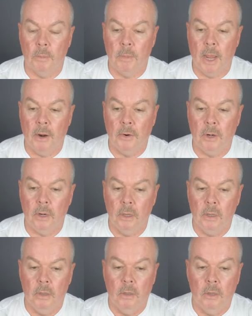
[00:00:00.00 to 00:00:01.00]
to mar it.
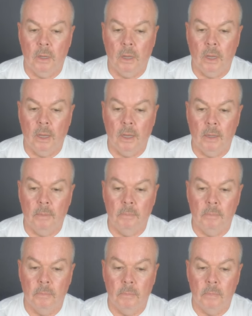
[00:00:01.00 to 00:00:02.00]
Um,